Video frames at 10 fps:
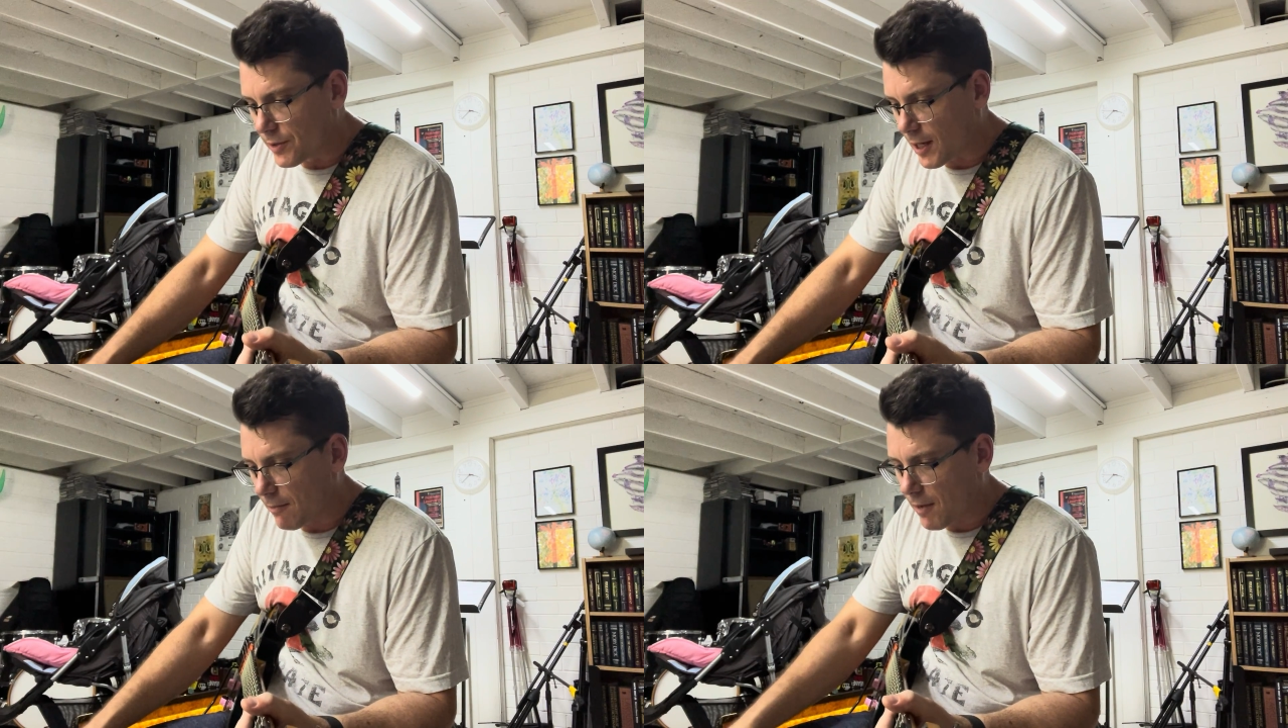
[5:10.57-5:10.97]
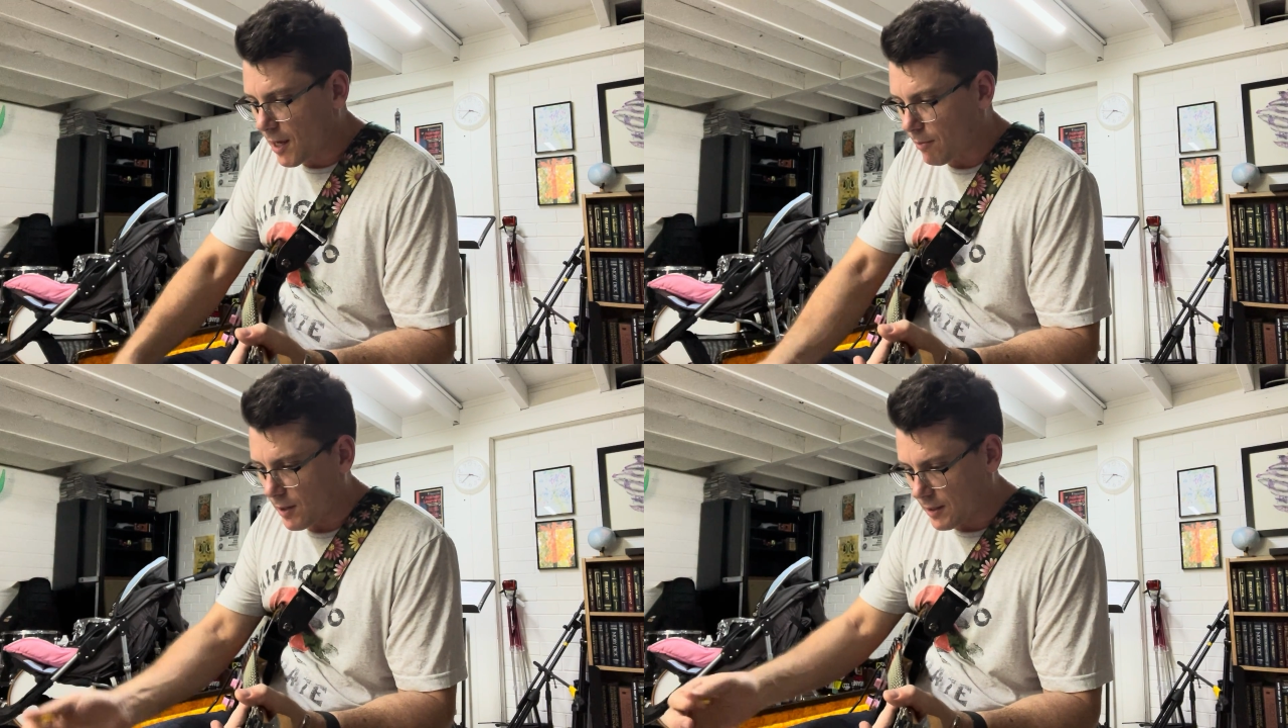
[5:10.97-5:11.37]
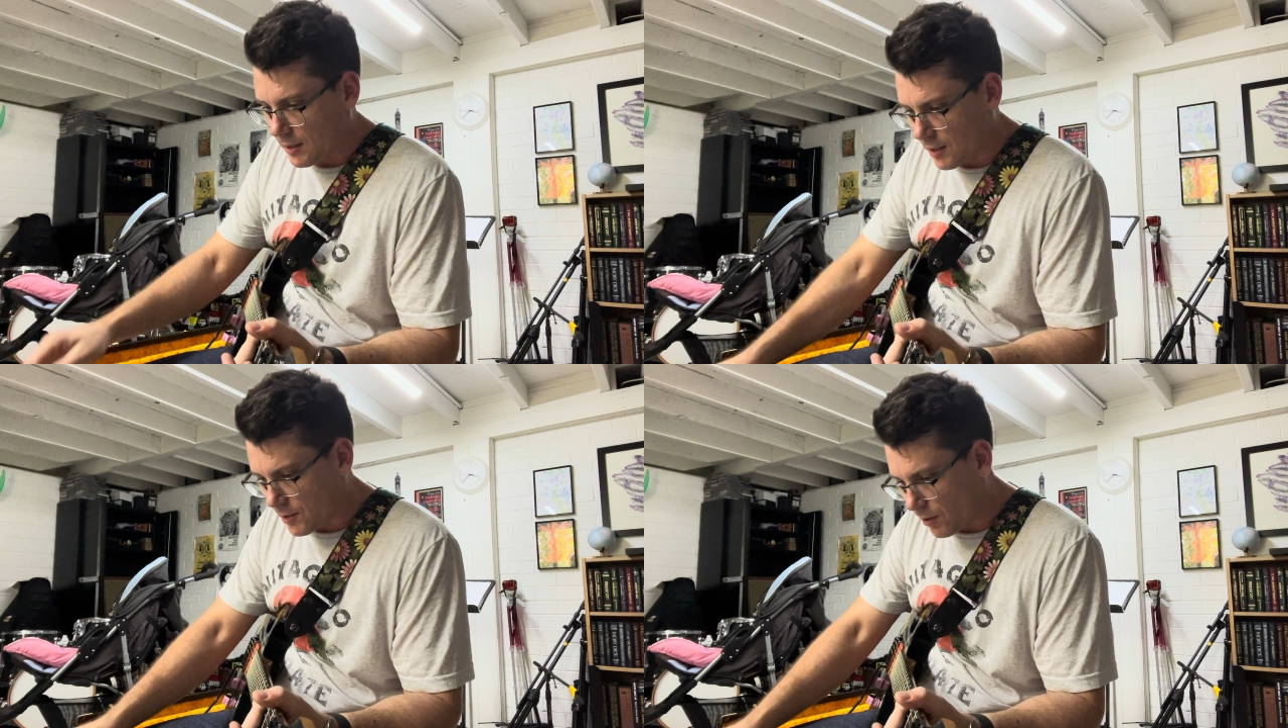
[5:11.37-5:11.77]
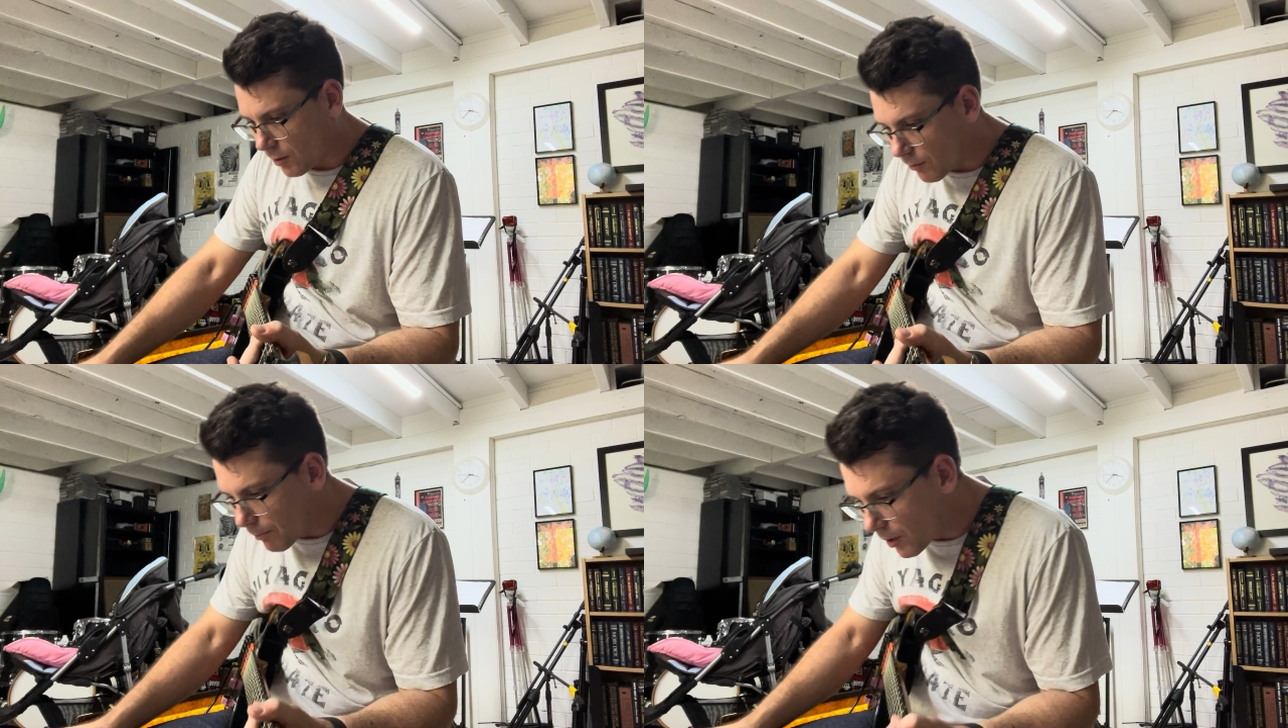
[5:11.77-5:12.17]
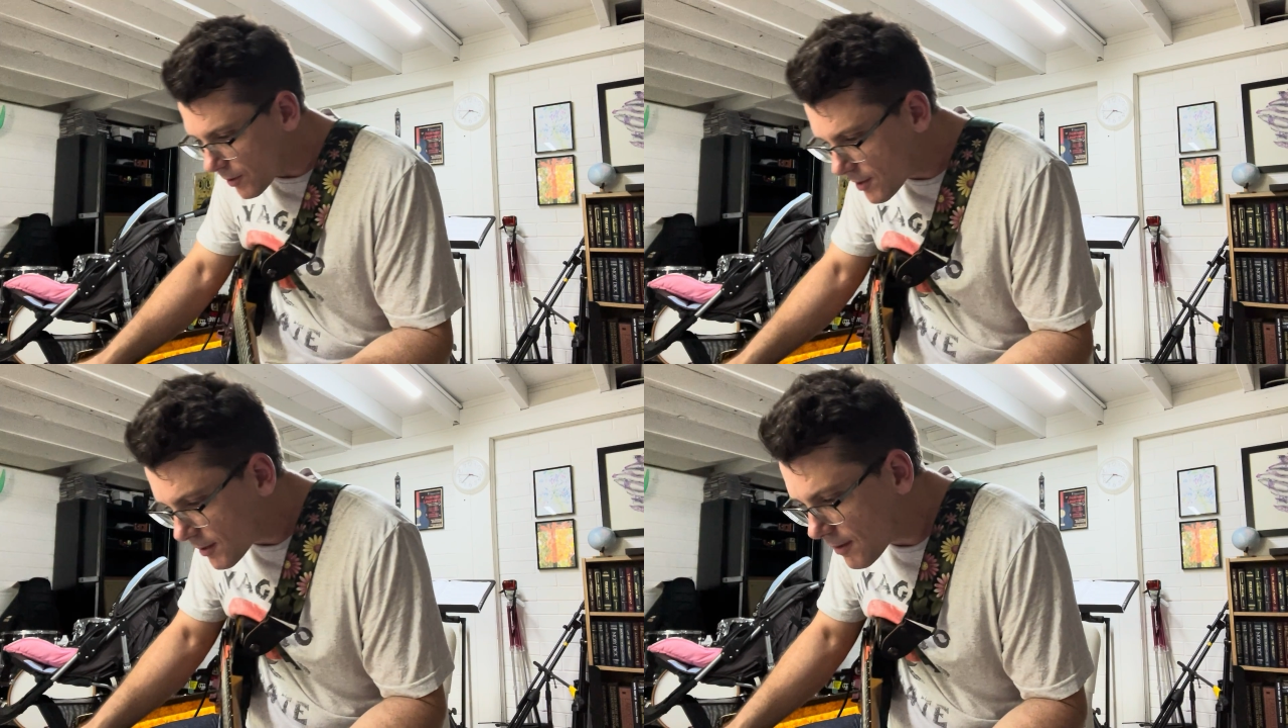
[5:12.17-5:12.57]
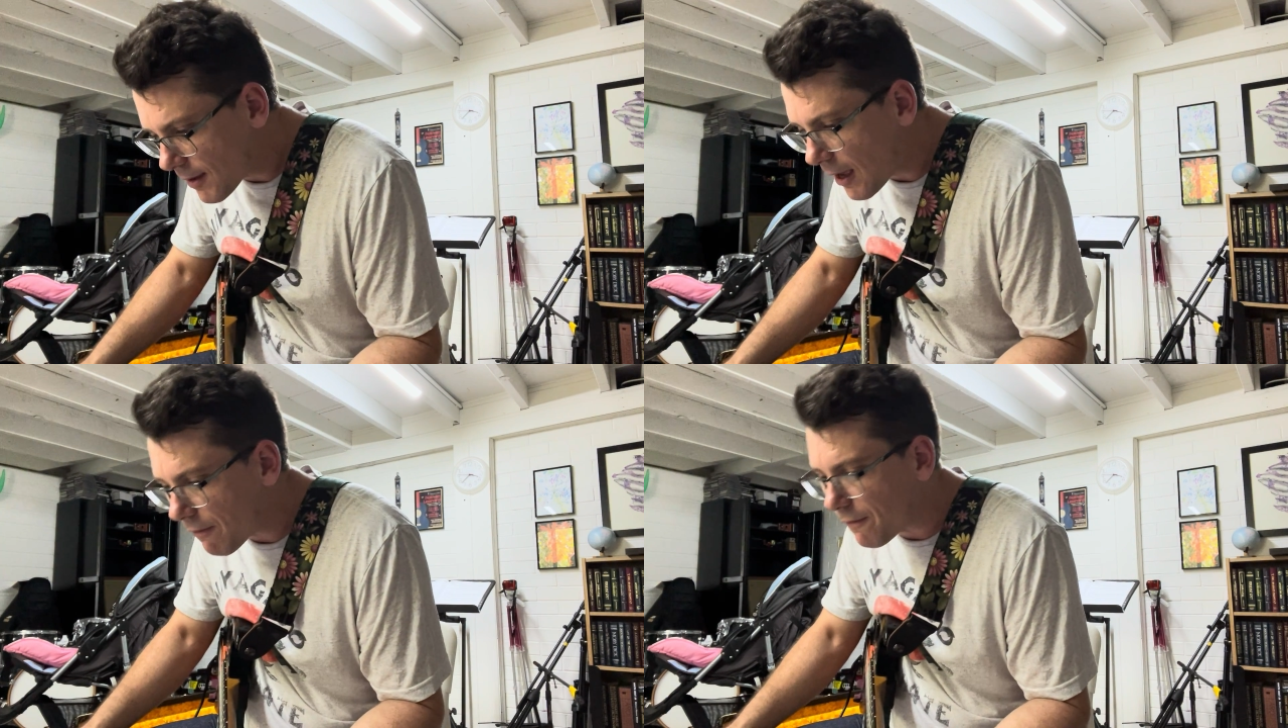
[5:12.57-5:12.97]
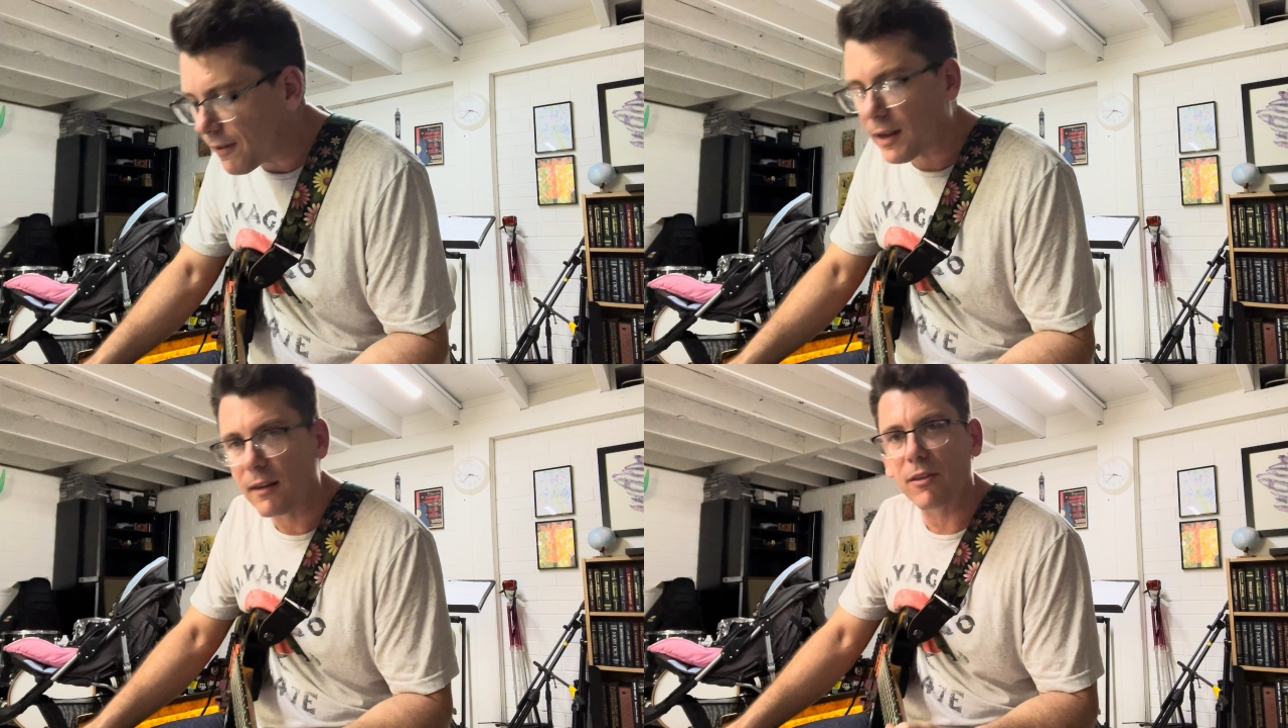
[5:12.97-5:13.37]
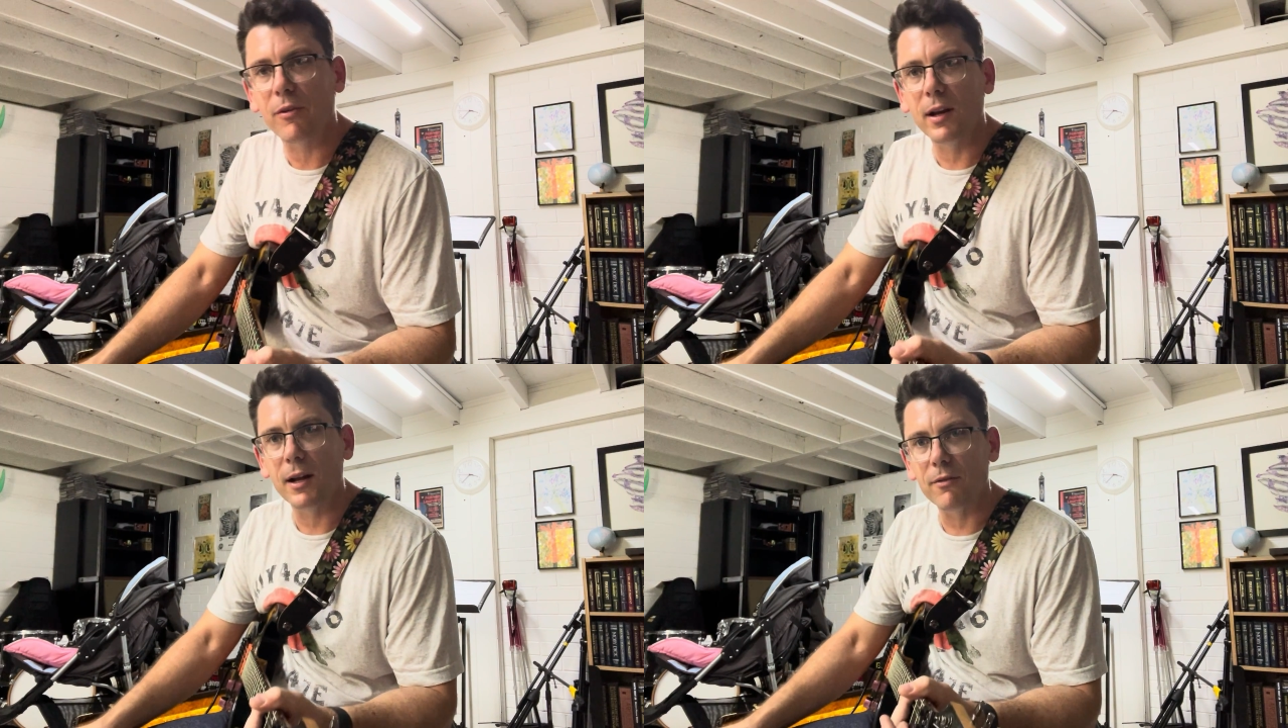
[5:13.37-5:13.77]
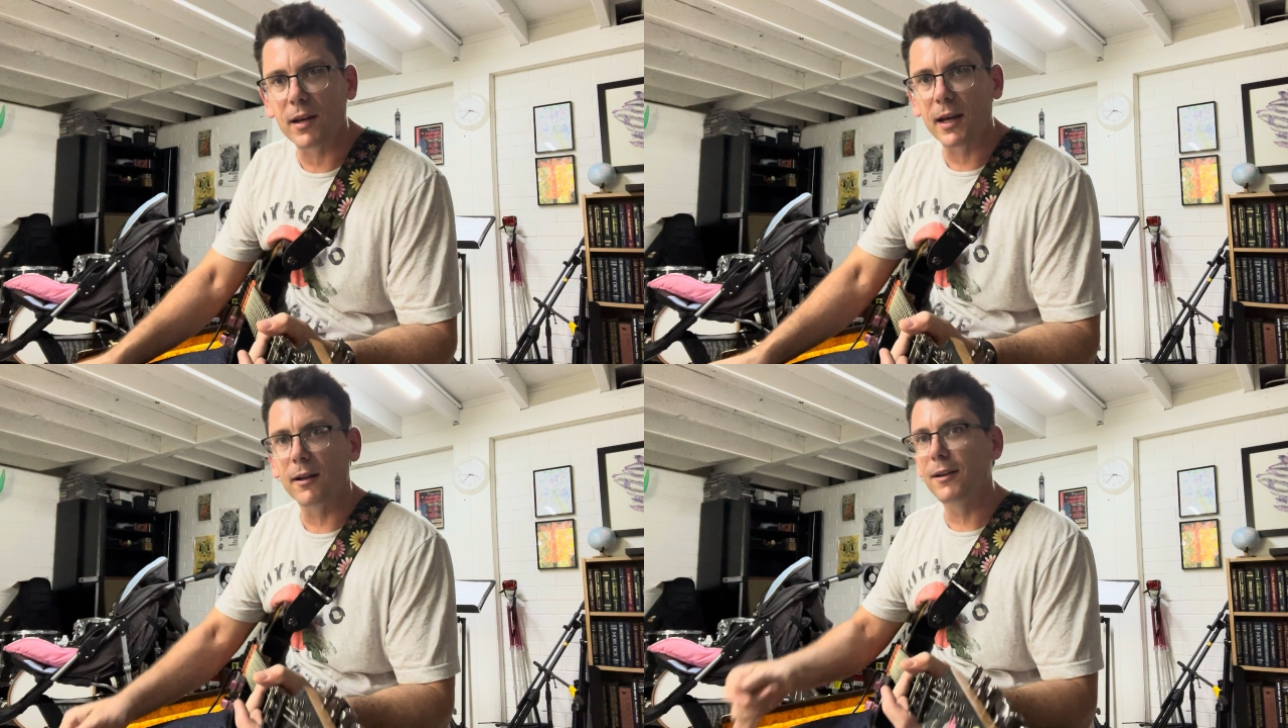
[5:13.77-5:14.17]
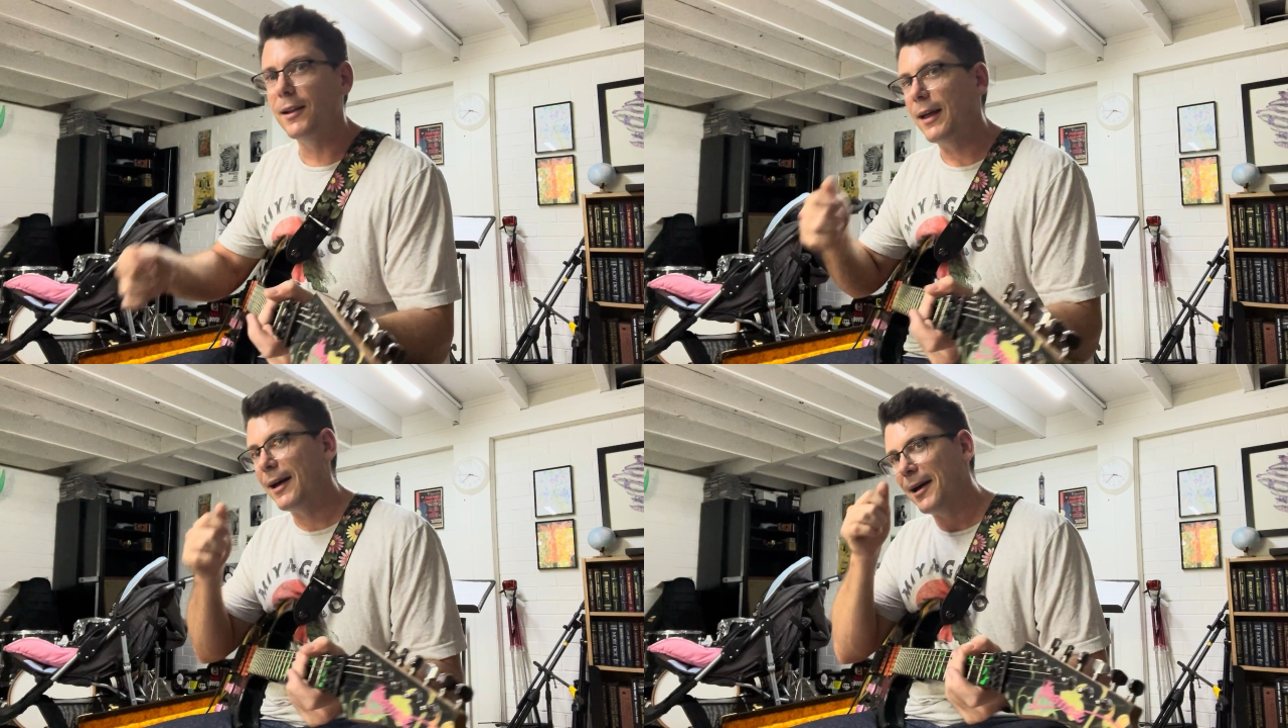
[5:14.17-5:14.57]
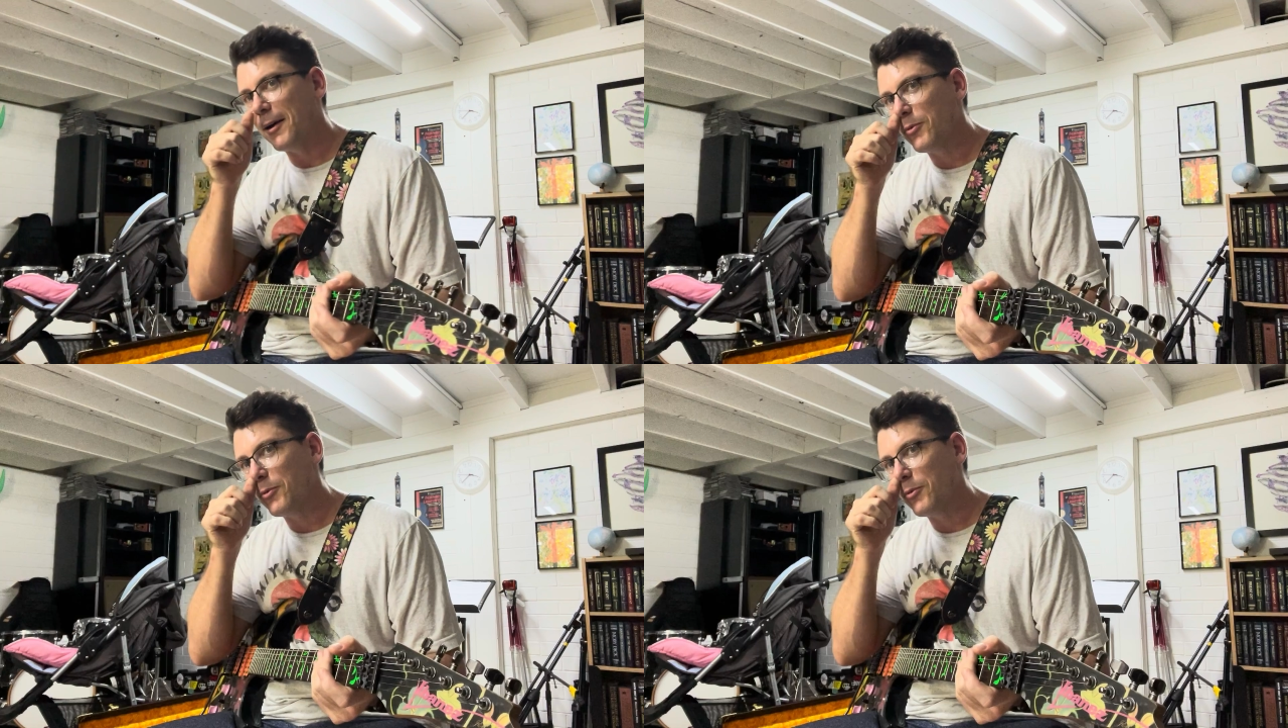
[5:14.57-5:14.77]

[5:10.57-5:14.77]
and maybe it's this old Boss FV300L,